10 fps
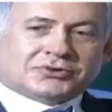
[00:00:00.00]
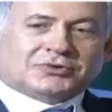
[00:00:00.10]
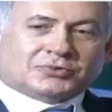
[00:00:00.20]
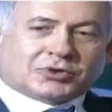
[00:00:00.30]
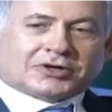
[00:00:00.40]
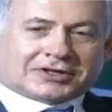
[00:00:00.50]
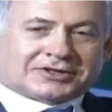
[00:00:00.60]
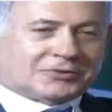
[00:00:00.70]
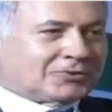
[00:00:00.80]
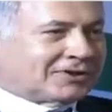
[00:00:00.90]
the work,
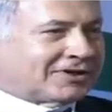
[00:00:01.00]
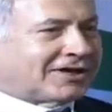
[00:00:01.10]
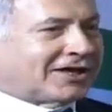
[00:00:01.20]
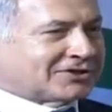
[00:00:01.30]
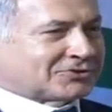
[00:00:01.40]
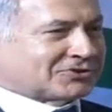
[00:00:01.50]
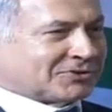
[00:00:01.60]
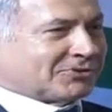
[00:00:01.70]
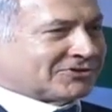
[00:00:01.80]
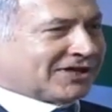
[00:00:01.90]
we're the guys who are
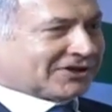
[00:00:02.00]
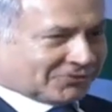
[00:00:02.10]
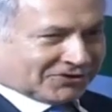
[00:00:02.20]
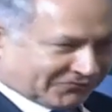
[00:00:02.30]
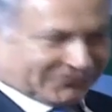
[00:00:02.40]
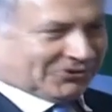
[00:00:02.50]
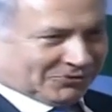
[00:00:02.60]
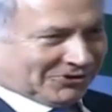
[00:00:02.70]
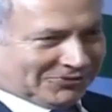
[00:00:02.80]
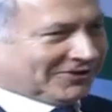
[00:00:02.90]
supposed not to interfere with
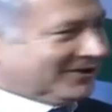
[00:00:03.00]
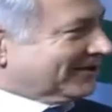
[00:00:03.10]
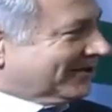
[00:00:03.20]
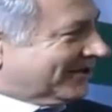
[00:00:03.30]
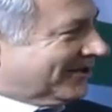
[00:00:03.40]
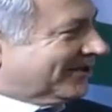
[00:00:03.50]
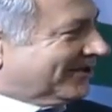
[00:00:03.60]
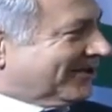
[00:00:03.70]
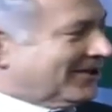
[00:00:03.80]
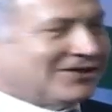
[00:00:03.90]
you.
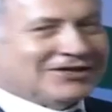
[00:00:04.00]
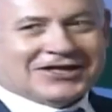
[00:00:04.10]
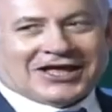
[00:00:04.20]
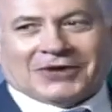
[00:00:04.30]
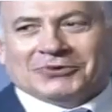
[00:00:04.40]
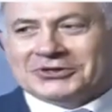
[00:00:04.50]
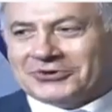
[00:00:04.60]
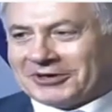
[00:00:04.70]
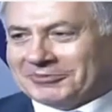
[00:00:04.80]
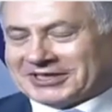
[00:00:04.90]
And we do
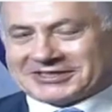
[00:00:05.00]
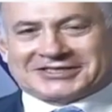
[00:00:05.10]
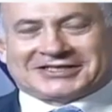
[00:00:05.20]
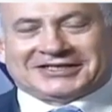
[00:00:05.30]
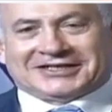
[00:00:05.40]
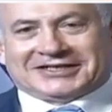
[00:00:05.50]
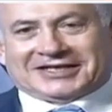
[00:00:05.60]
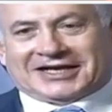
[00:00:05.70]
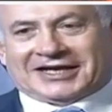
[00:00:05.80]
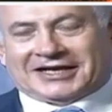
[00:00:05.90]
our best.
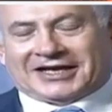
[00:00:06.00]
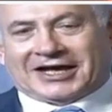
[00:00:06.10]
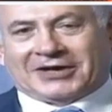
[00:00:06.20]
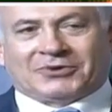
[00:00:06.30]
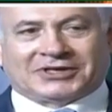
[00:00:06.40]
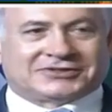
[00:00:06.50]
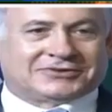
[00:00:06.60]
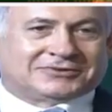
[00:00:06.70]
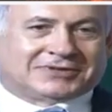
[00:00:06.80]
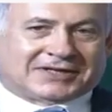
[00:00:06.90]
I want
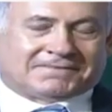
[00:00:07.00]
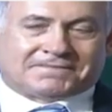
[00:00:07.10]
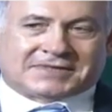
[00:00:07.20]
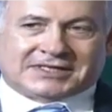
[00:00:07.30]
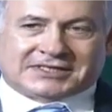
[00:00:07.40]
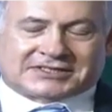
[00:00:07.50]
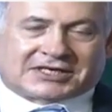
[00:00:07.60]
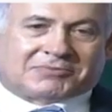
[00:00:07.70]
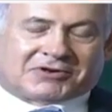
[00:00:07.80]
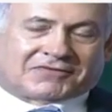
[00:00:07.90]
to say
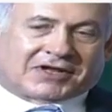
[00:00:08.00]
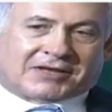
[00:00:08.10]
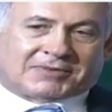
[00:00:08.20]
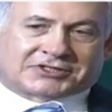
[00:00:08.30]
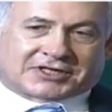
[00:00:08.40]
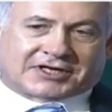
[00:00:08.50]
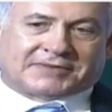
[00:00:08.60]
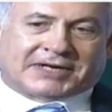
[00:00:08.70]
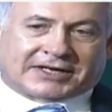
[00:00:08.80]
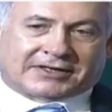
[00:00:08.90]
briefly how much I
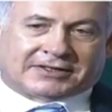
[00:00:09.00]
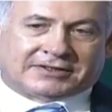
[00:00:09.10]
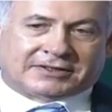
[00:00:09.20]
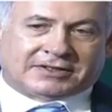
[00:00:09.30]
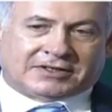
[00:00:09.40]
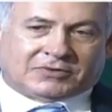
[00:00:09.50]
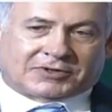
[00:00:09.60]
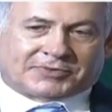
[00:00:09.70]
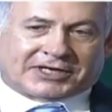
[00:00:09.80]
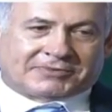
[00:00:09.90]
admire what
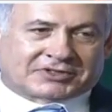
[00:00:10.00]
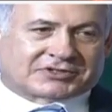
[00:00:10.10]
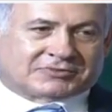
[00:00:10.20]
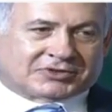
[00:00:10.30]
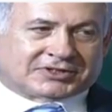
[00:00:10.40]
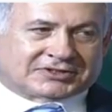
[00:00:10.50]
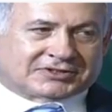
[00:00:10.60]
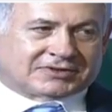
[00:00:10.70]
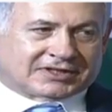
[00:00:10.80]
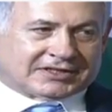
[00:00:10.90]
Prime Minister Modi is
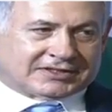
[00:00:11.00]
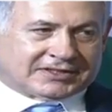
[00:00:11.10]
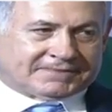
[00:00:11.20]
doing in India.